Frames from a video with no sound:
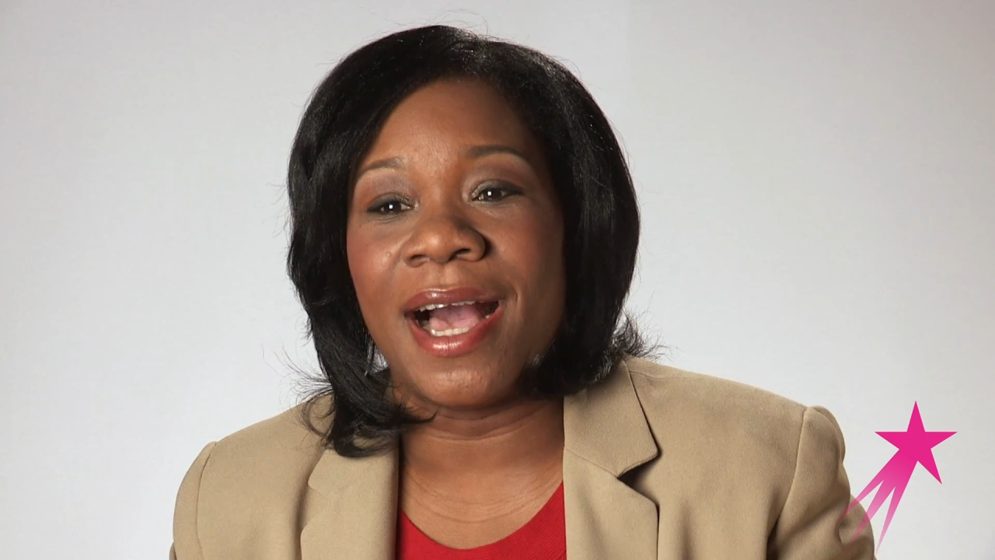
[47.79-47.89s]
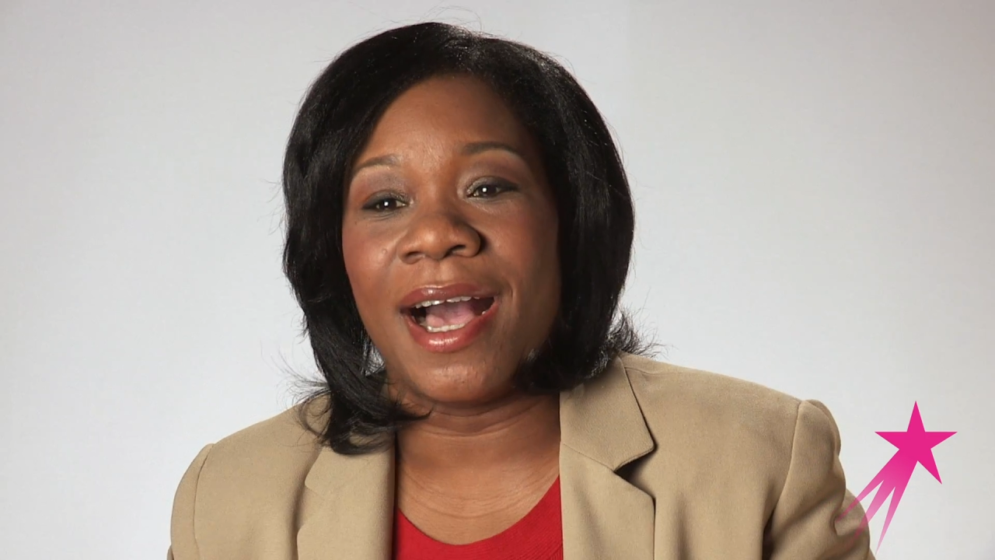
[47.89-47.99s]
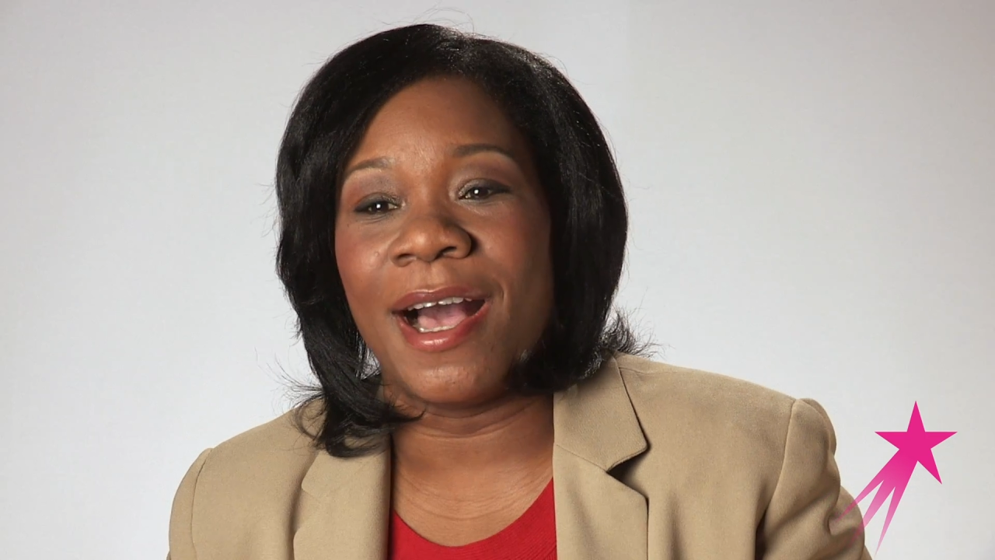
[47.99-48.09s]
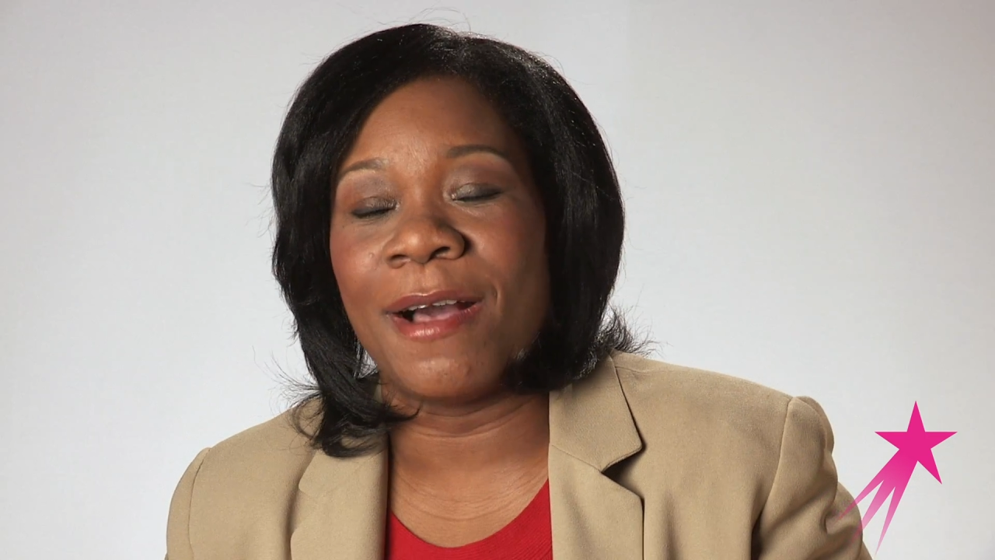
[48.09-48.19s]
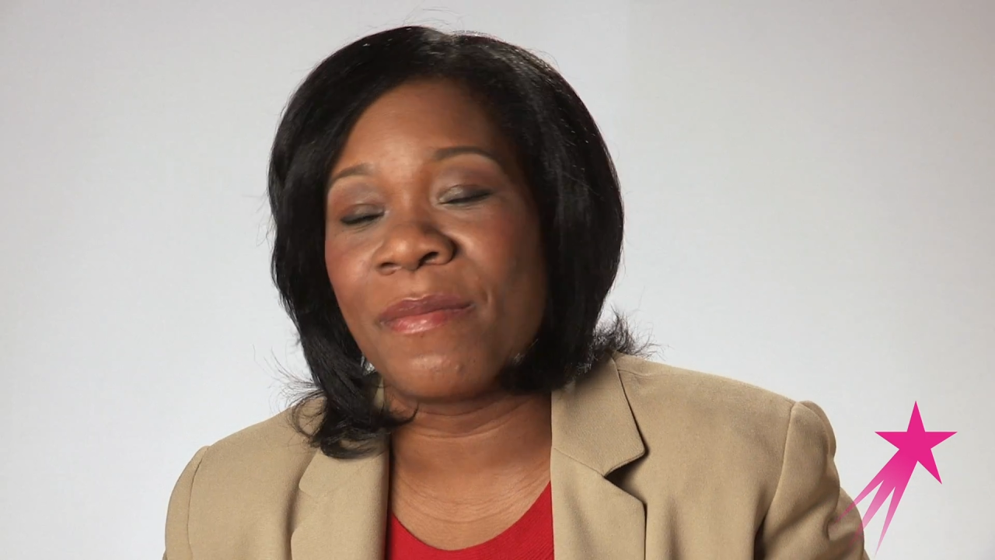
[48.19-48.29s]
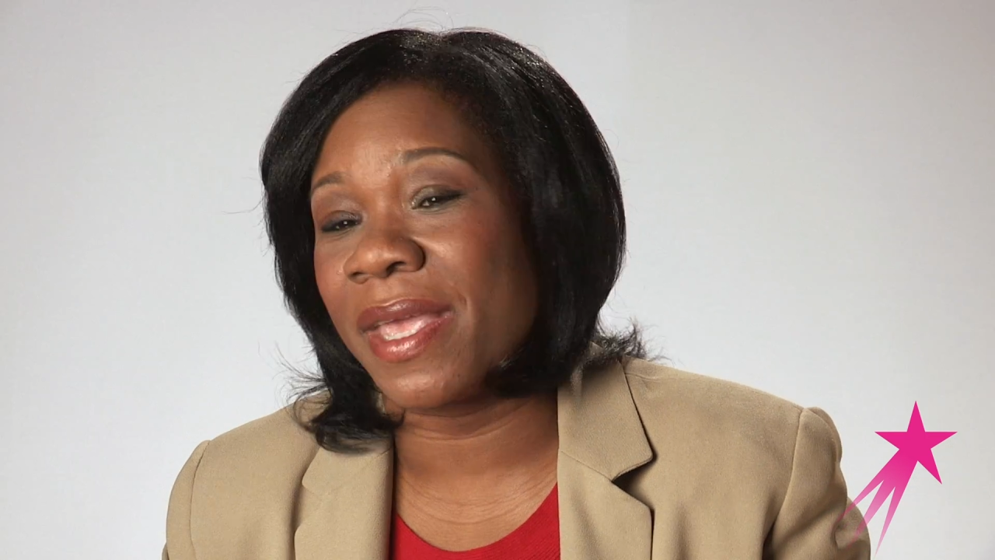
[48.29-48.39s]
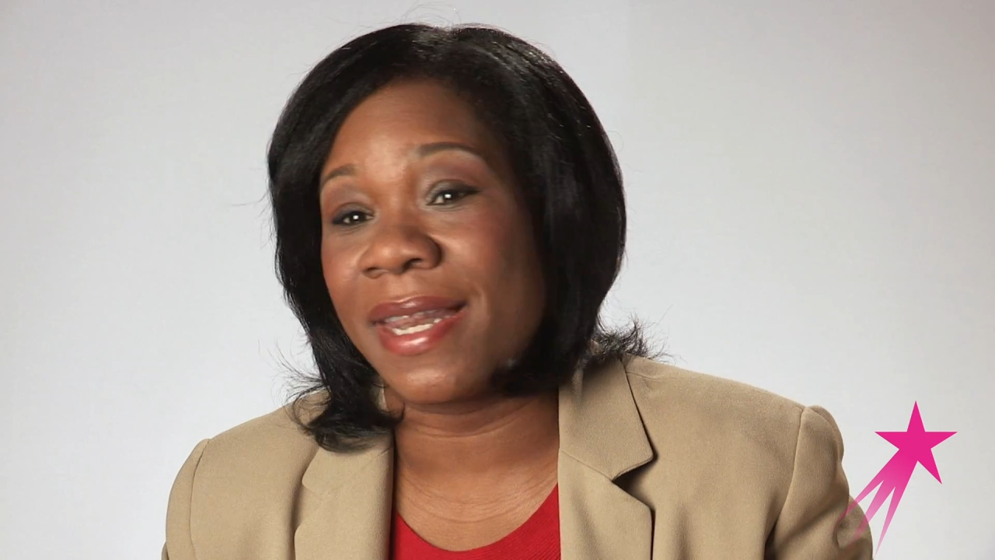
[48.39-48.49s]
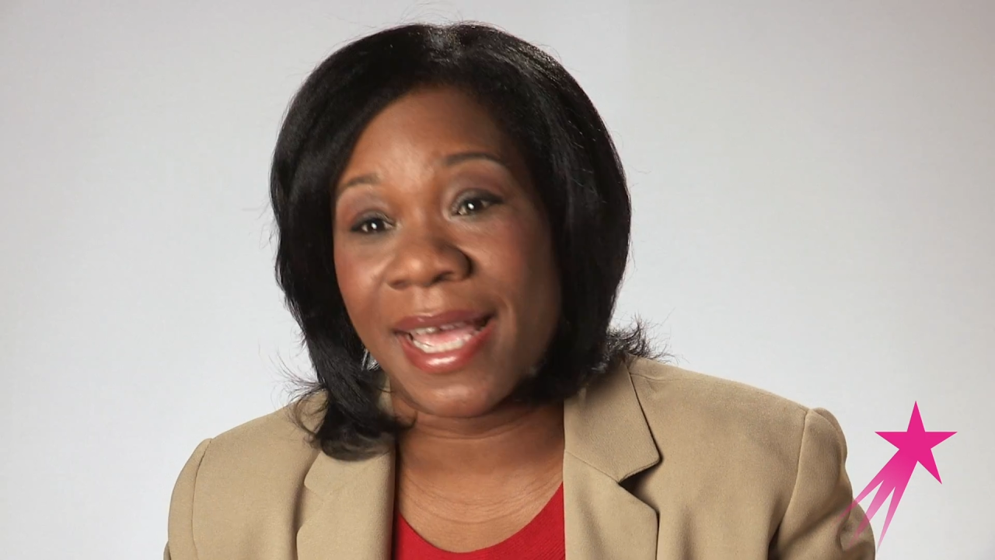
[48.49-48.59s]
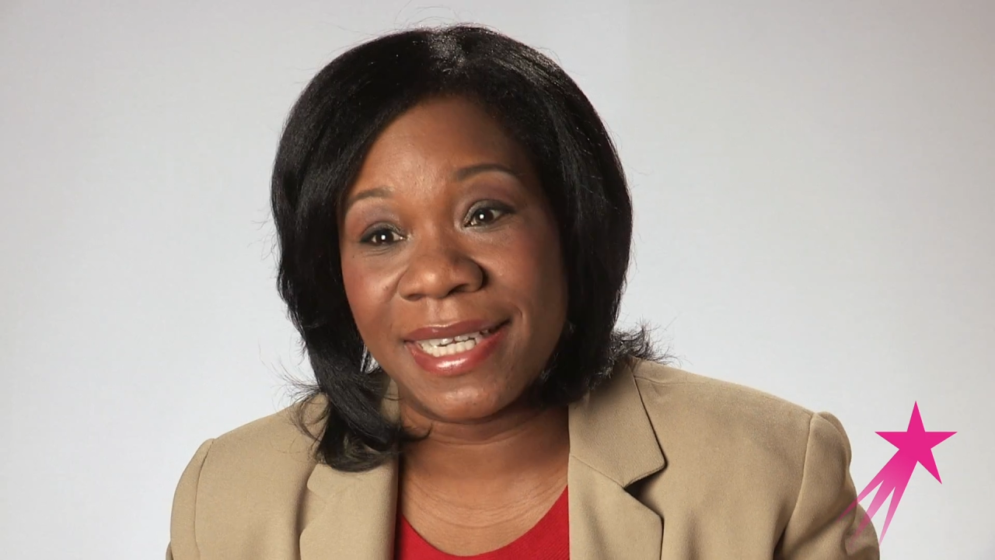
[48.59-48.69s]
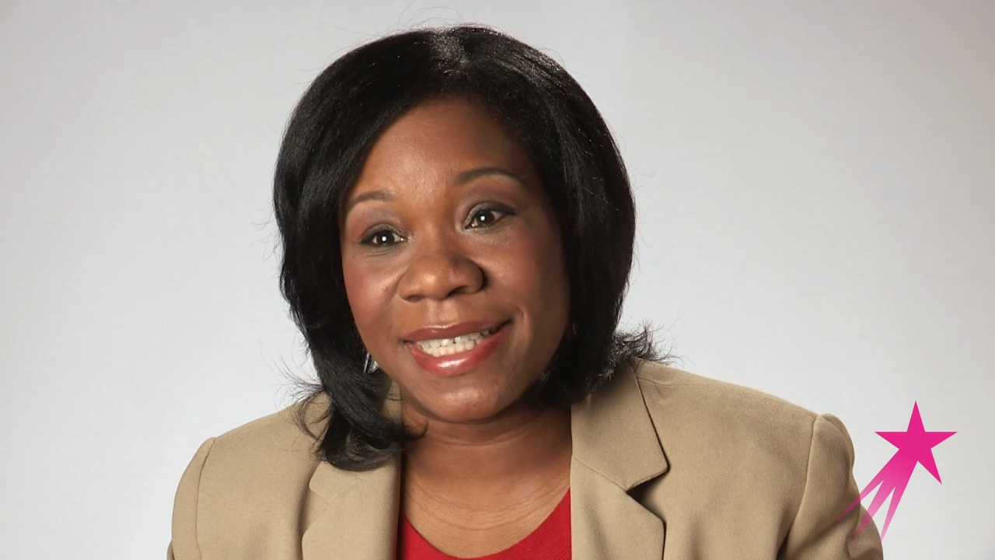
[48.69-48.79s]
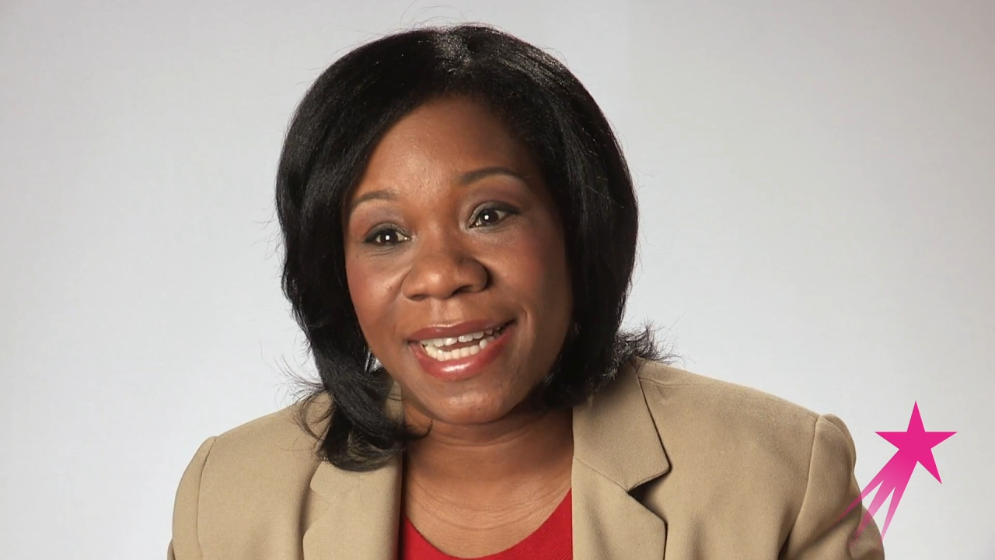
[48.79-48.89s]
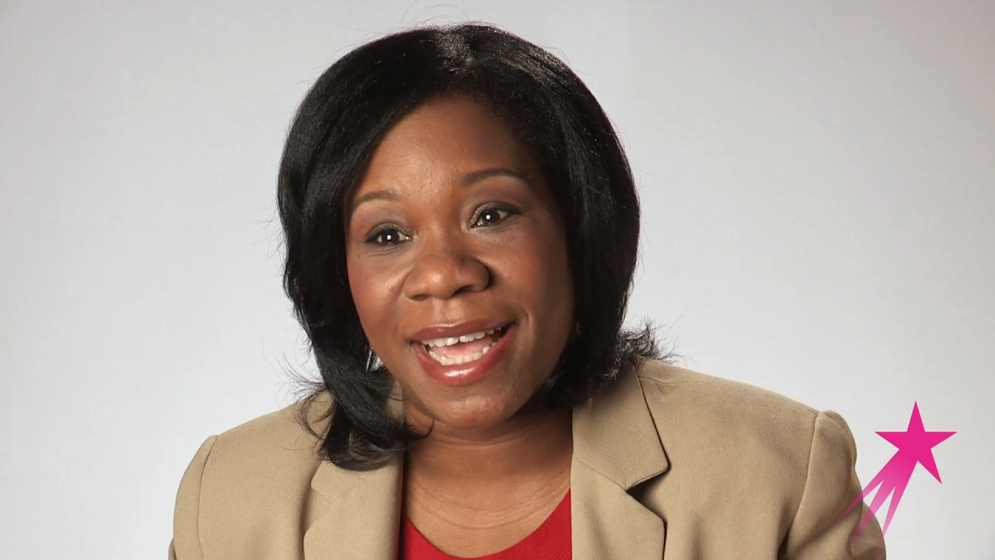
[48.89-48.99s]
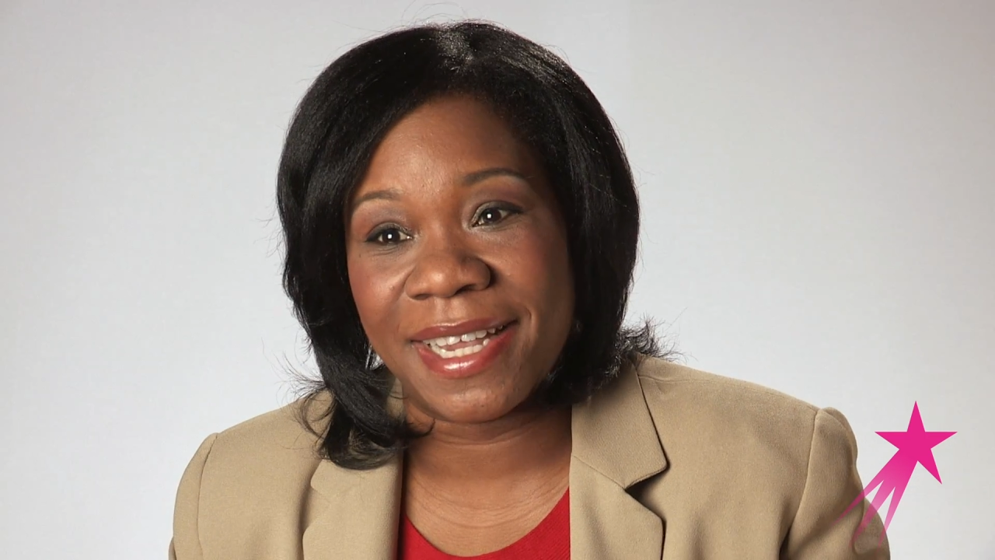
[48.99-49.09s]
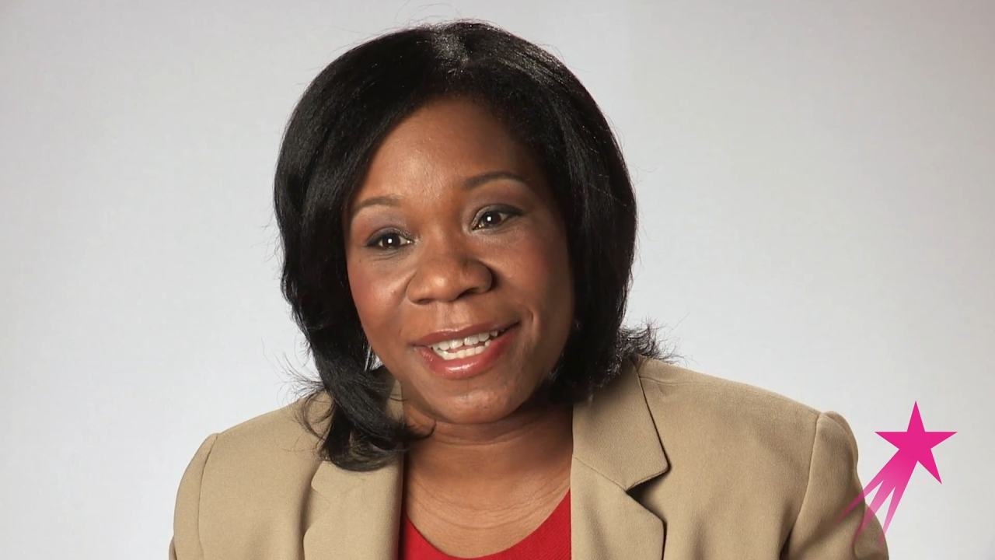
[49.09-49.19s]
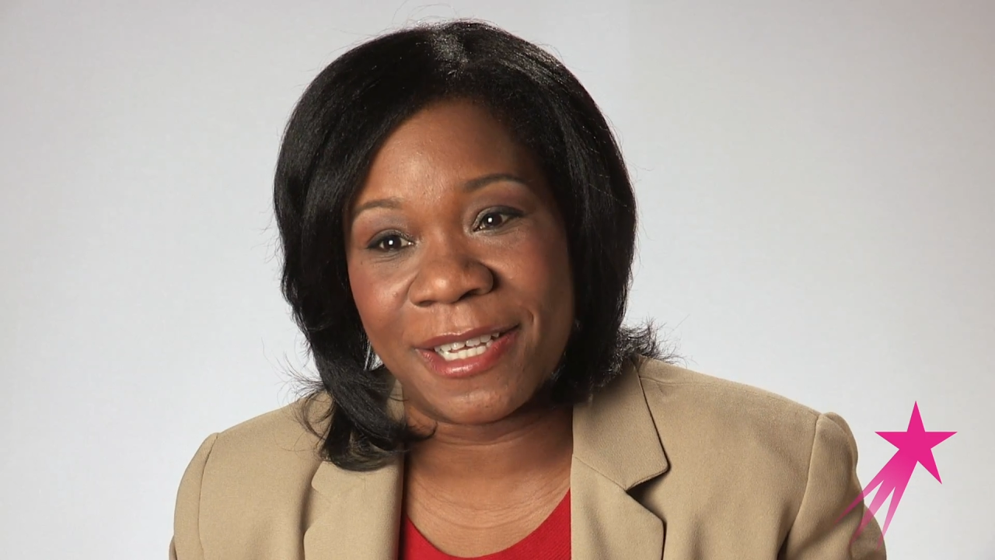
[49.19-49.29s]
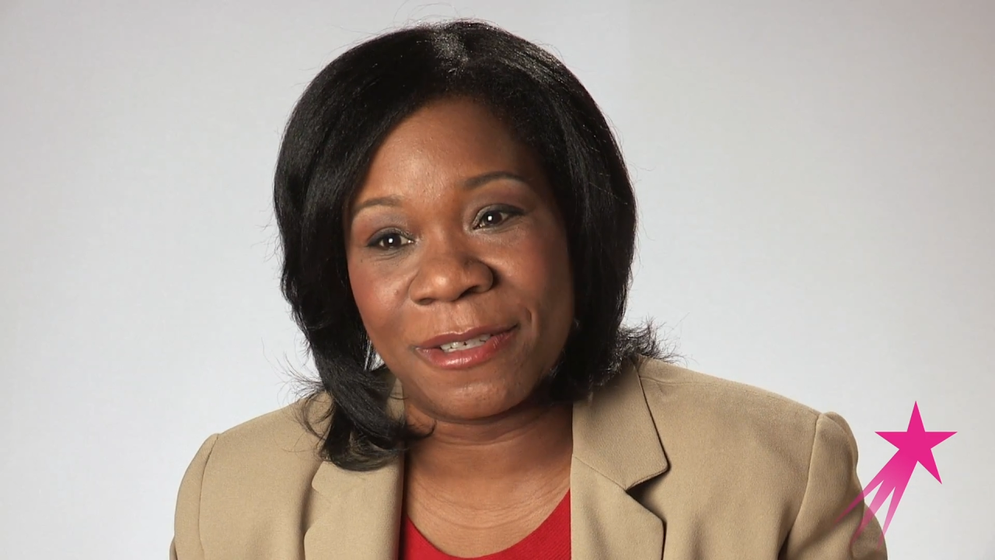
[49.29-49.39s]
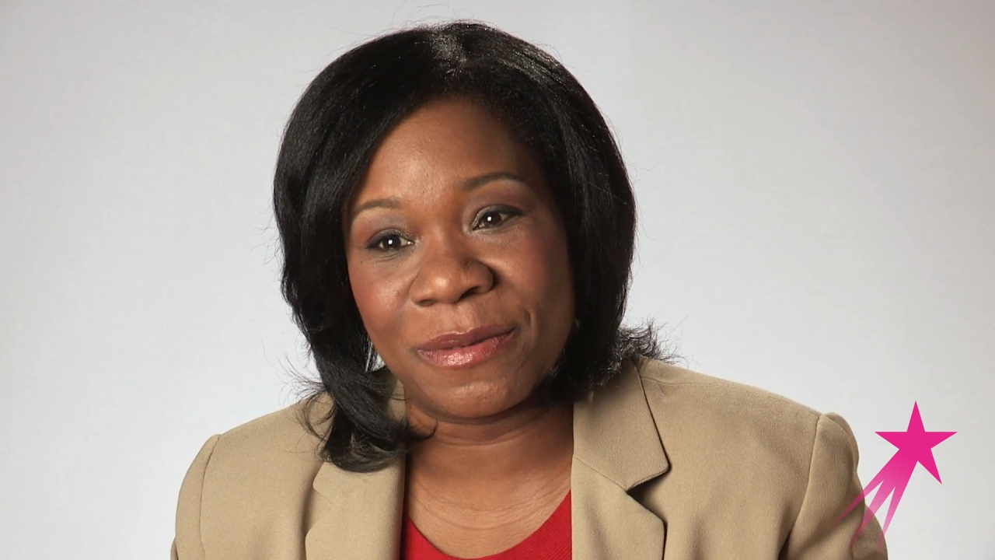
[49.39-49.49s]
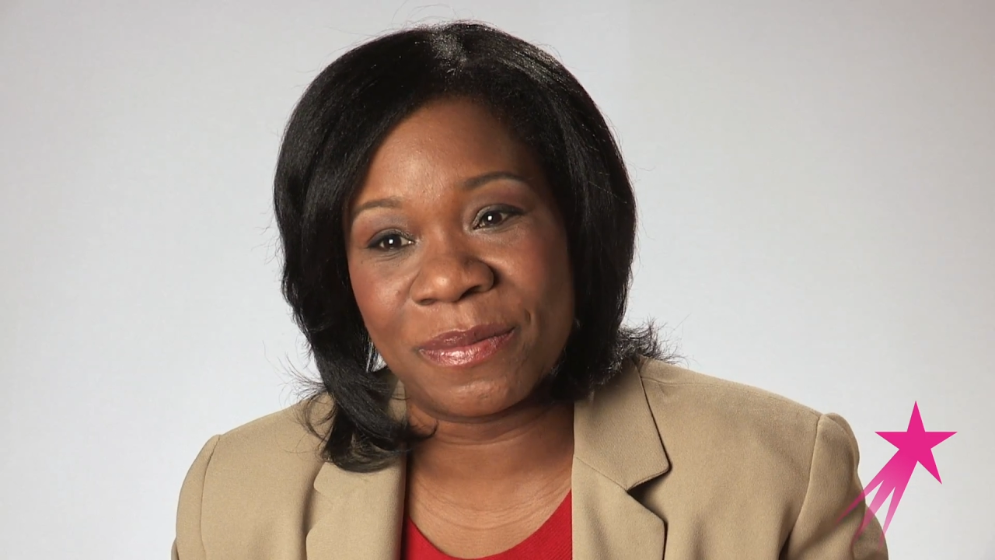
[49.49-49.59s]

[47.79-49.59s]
um, in nineteen ninety.